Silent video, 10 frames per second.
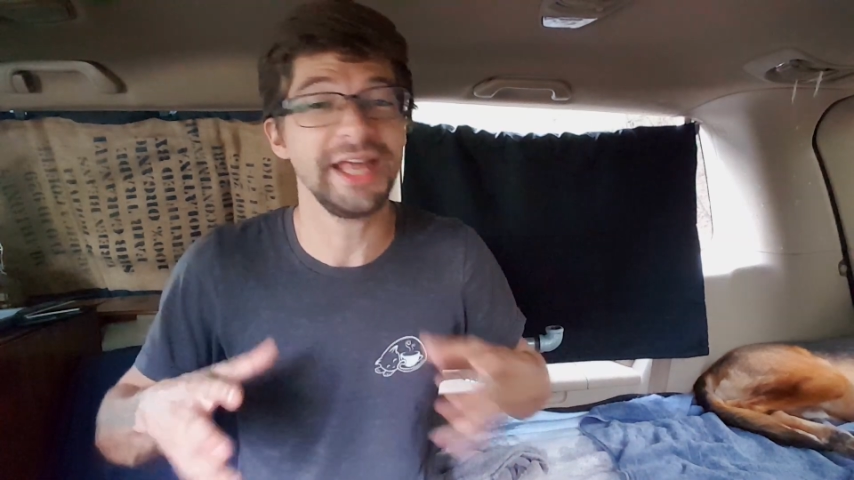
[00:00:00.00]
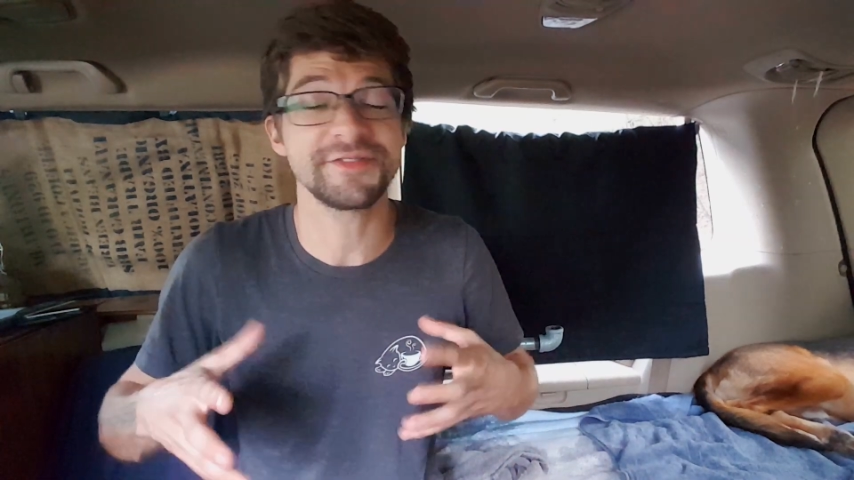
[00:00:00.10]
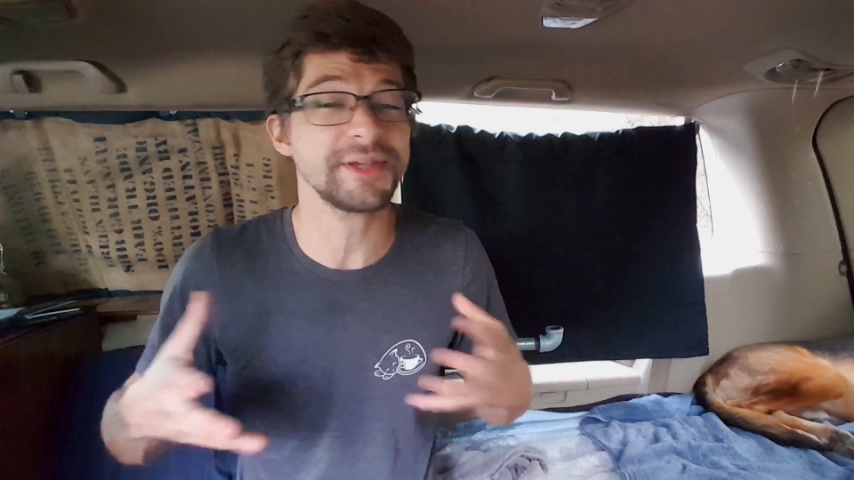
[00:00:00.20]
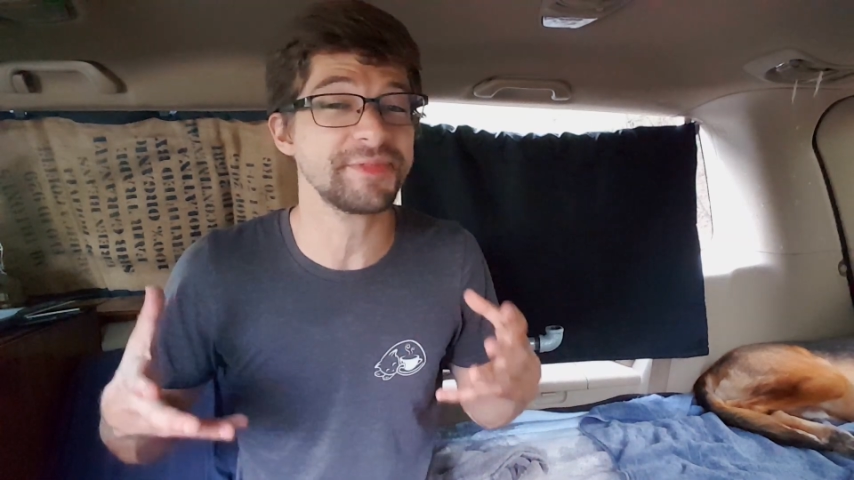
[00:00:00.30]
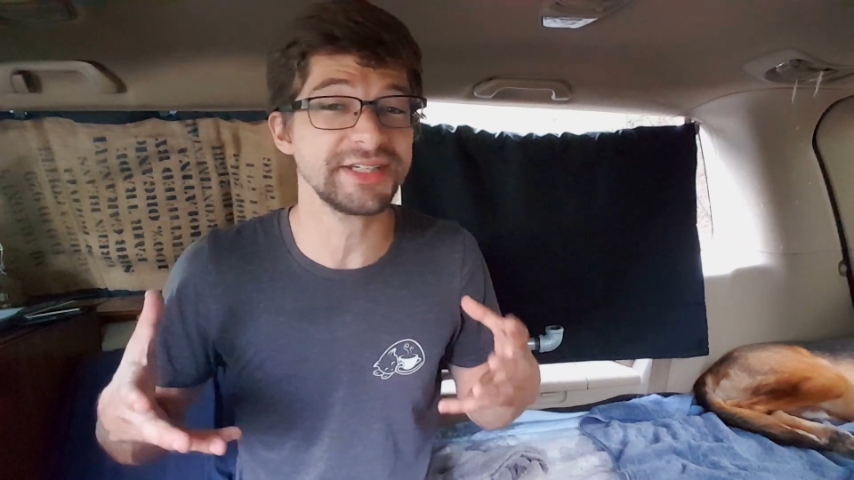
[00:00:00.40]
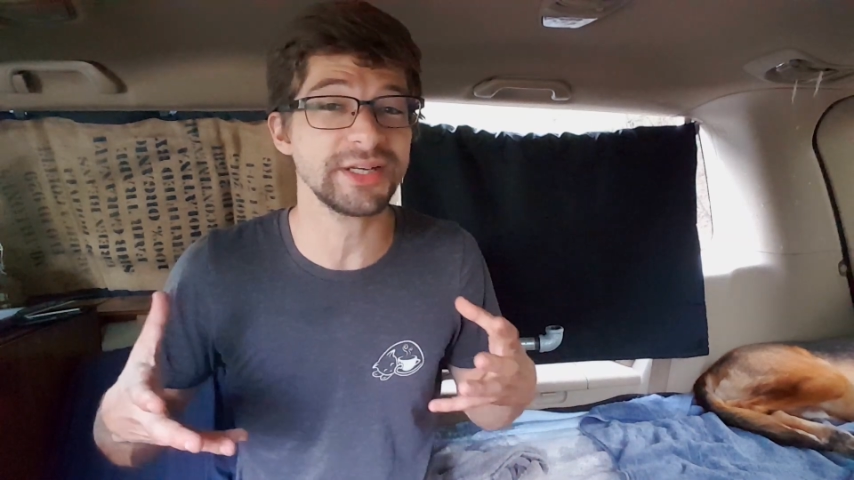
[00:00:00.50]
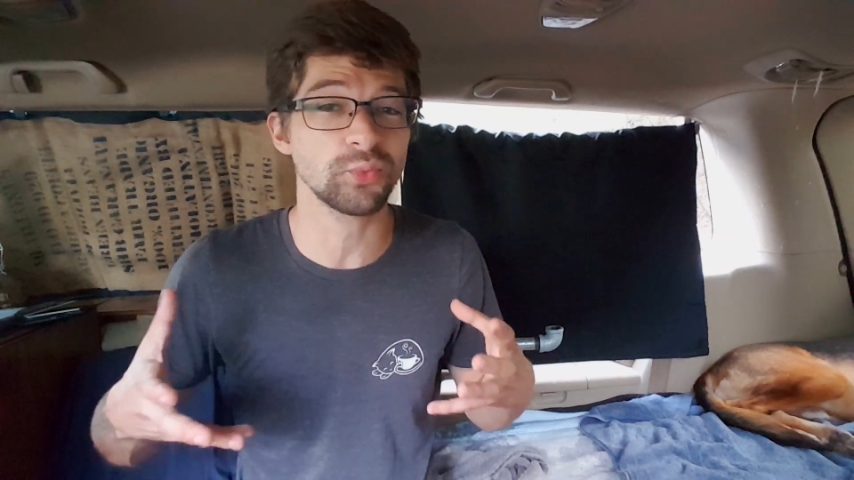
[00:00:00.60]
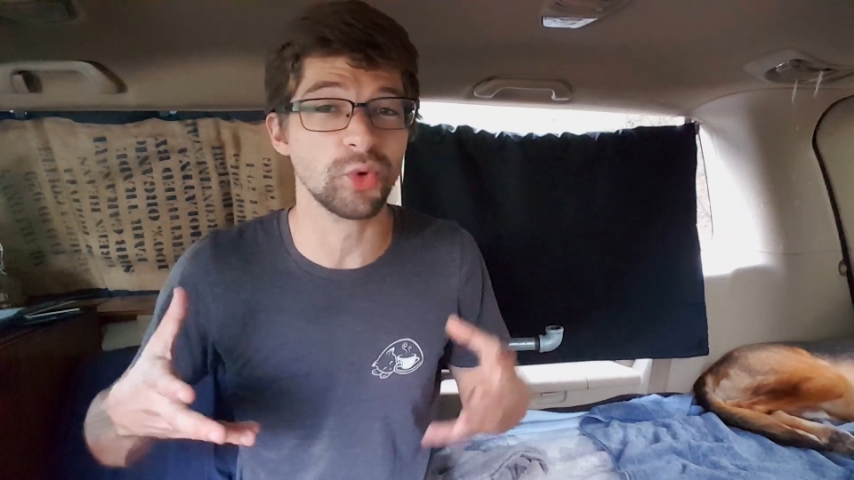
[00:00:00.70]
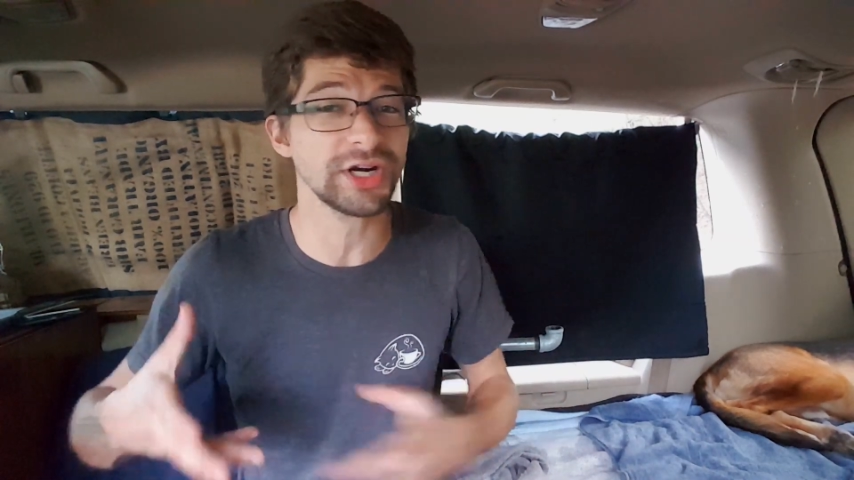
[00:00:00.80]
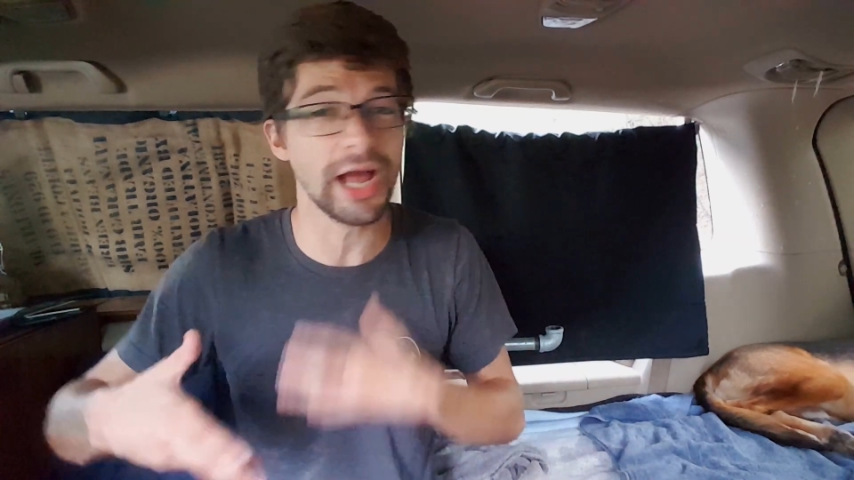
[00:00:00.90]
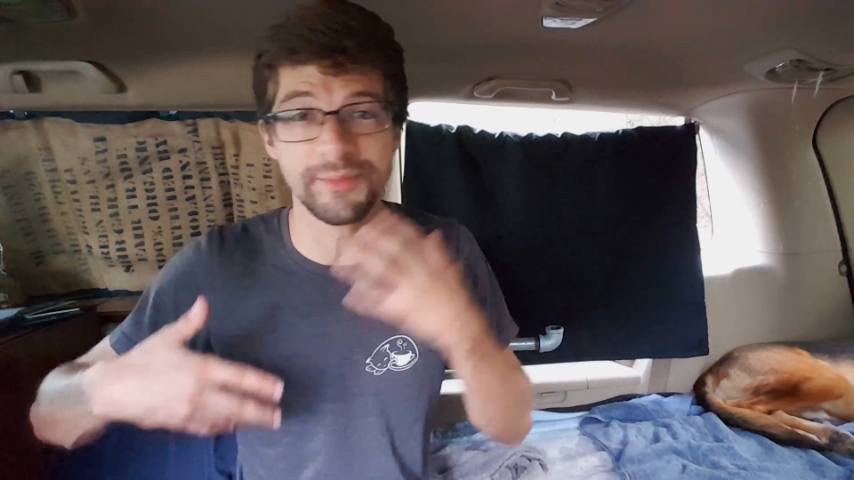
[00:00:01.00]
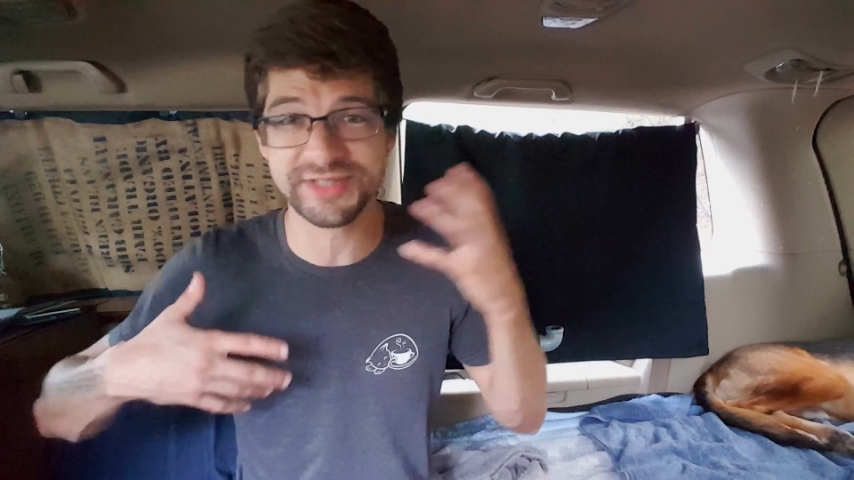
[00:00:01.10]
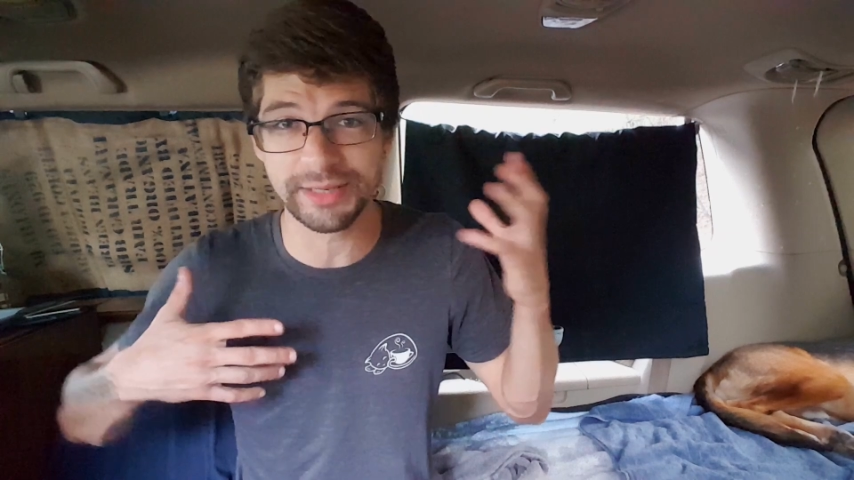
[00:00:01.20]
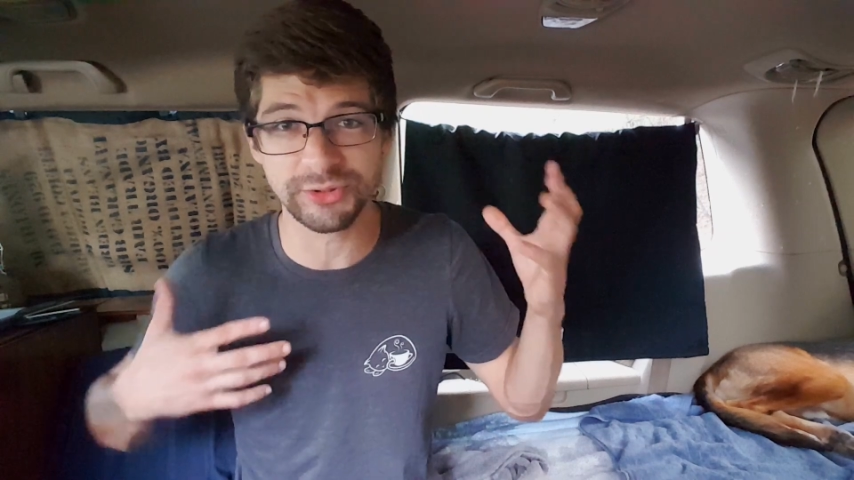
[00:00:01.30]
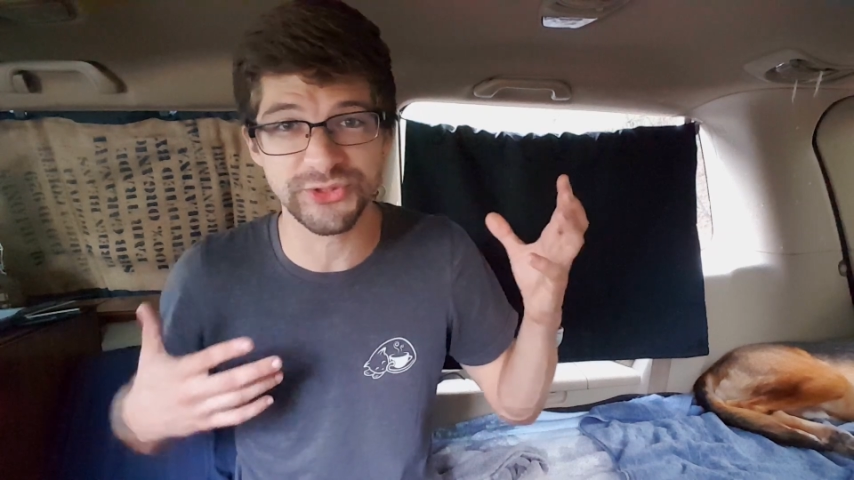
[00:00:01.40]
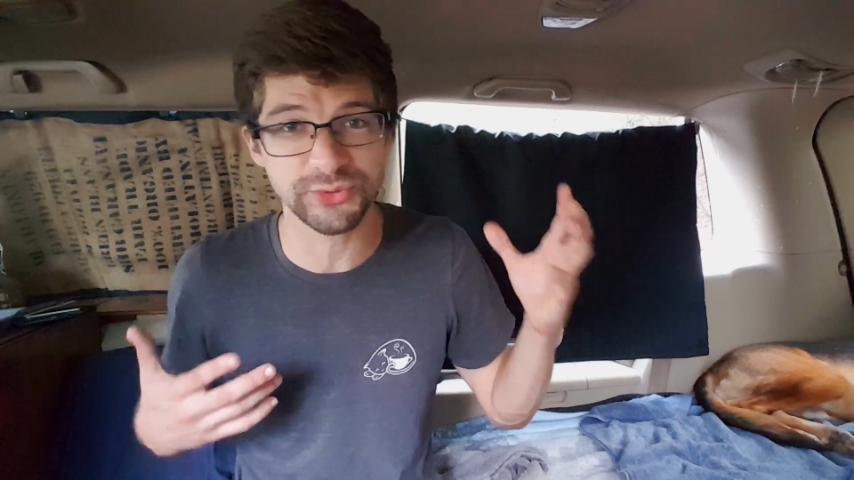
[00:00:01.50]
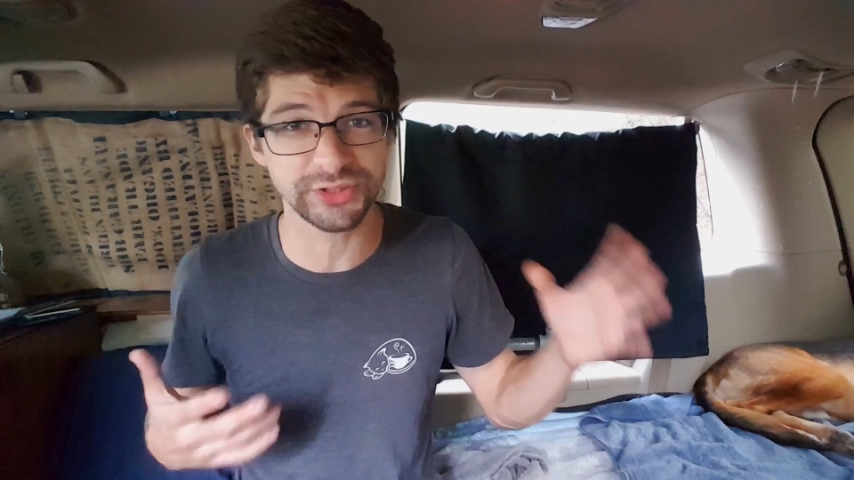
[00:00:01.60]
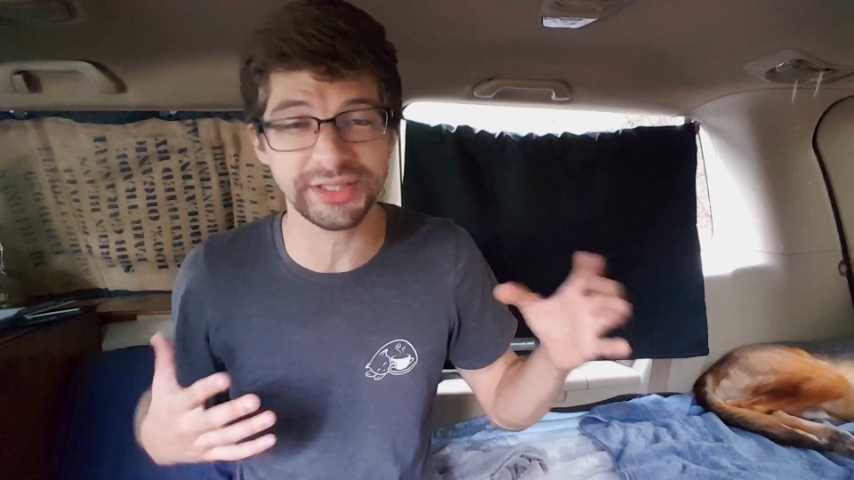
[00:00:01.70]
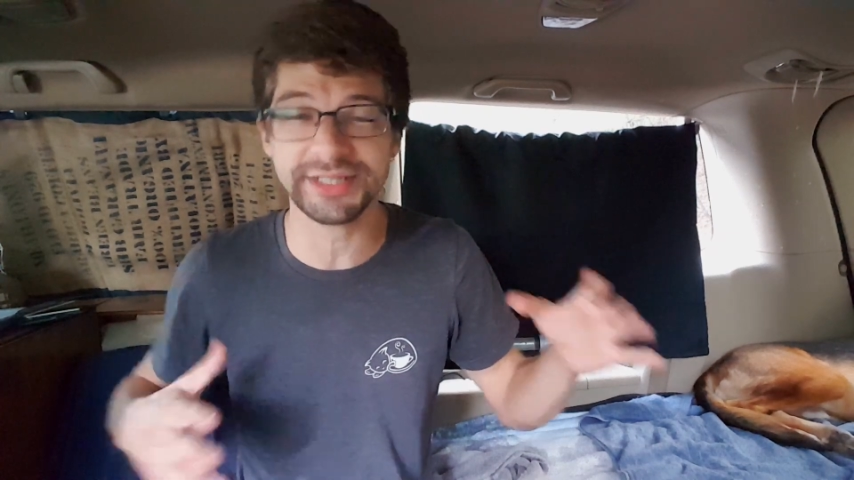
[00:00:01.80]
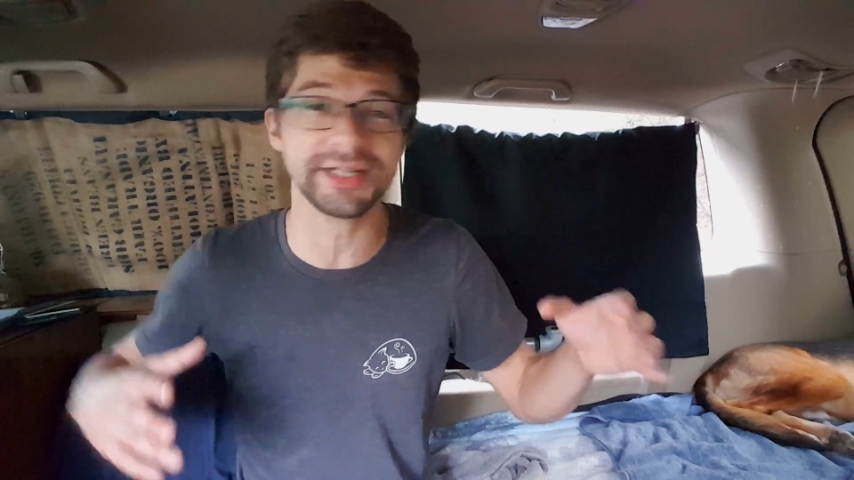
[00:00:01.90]
and if something didn't work, I was able to
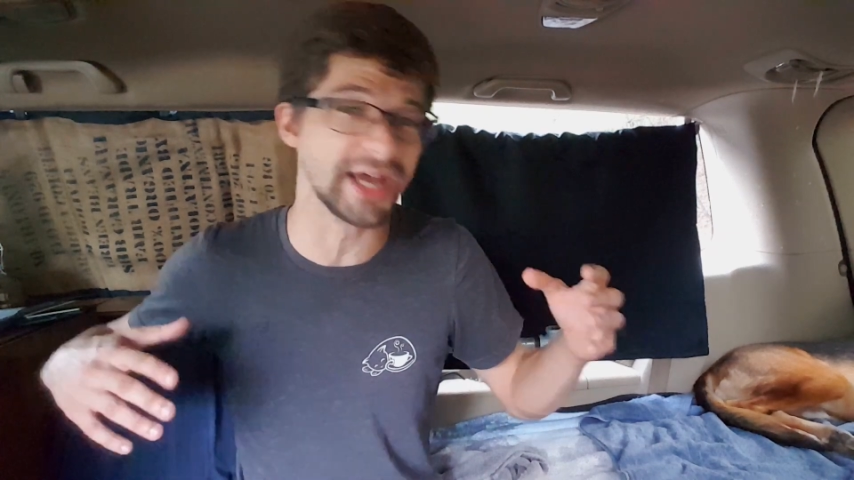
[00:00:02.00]
delete it,